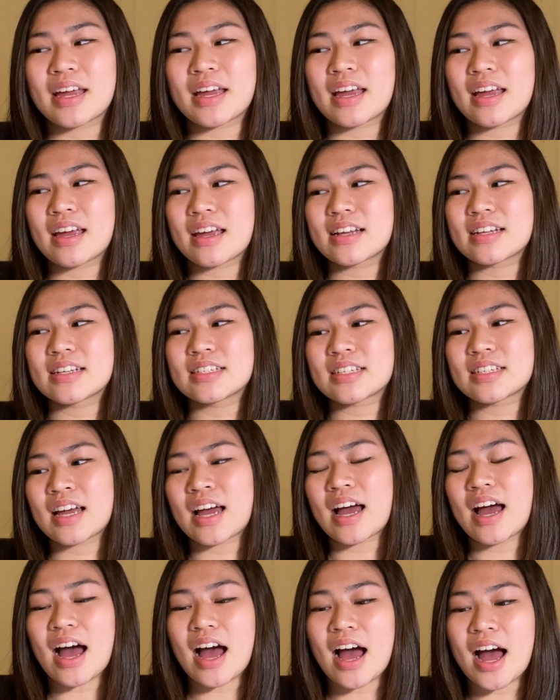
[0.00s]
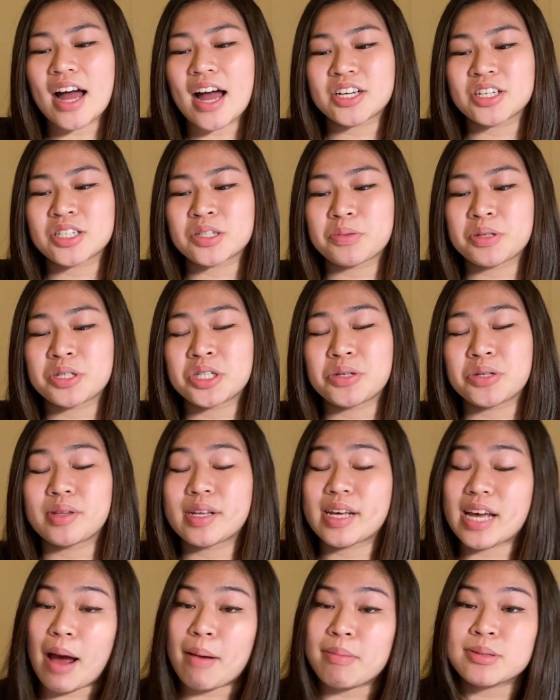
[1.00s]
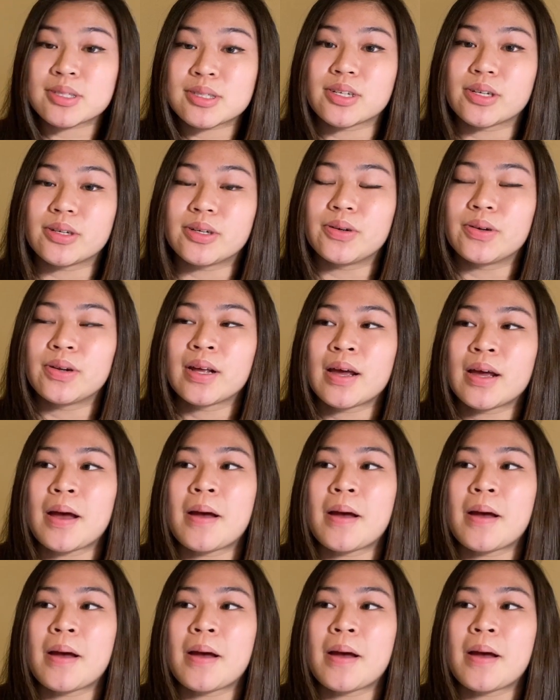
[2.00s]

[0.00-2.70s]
and I just wish you the absolute